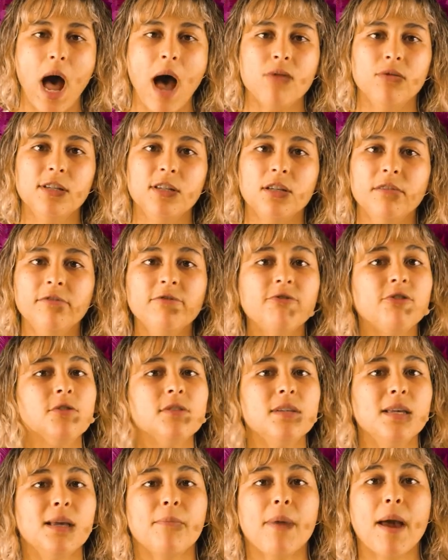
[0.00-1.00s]
I was
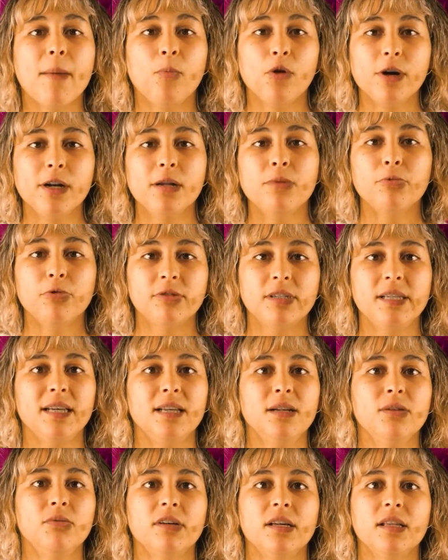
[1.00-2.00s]
confusing my morning
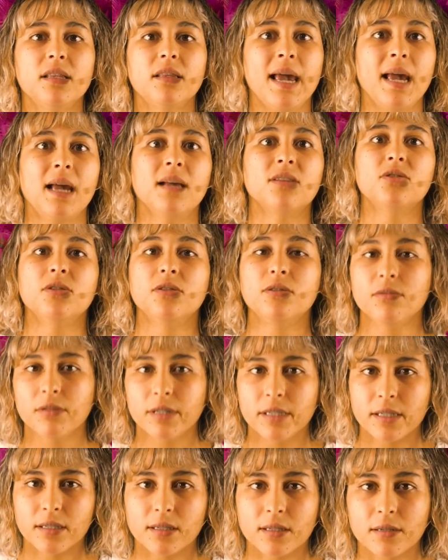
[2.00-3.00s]
routine with a to-do
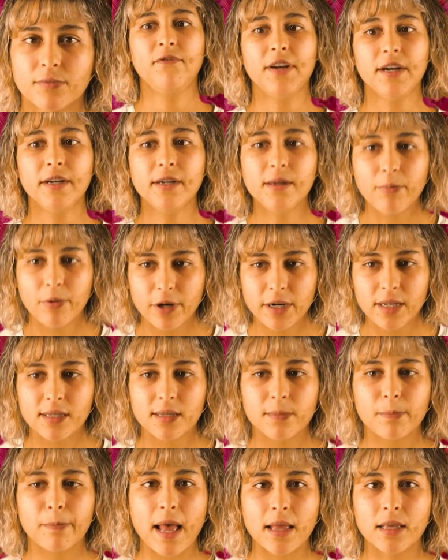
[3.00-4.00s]
list. Very important
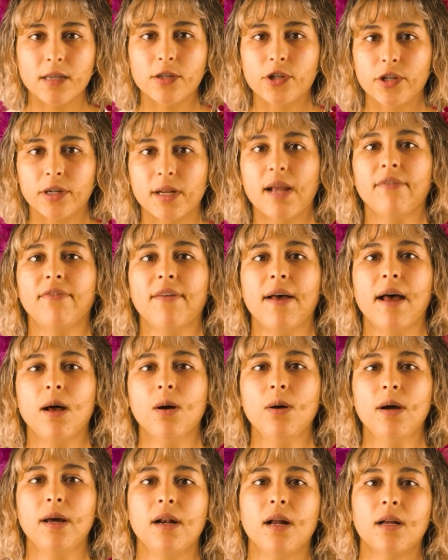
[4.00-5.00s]
to balance your life
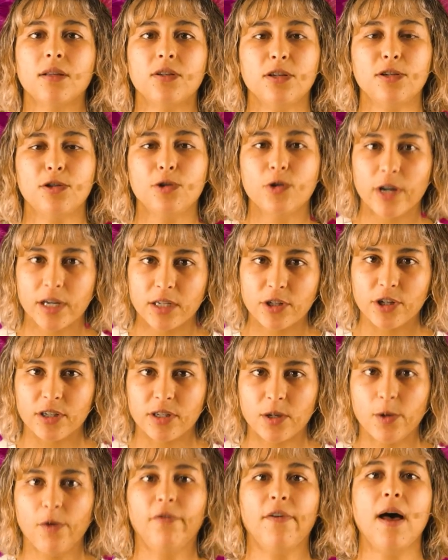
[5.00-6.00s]
out and not to stress
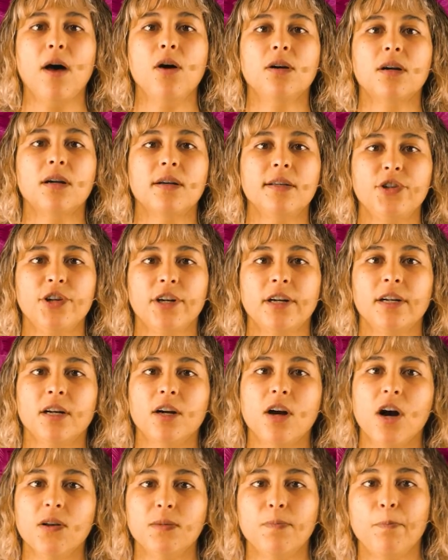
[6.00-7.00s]
yourself out, because you're gonna
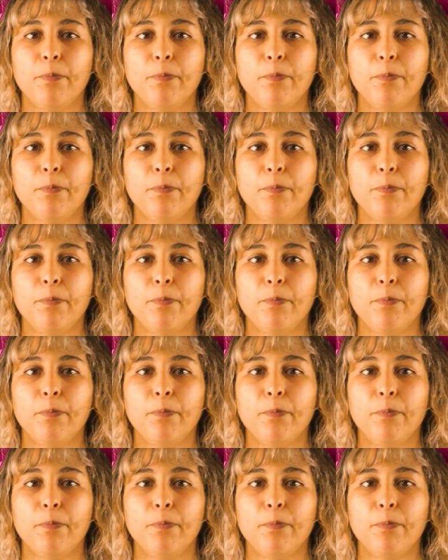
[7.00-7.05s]
cause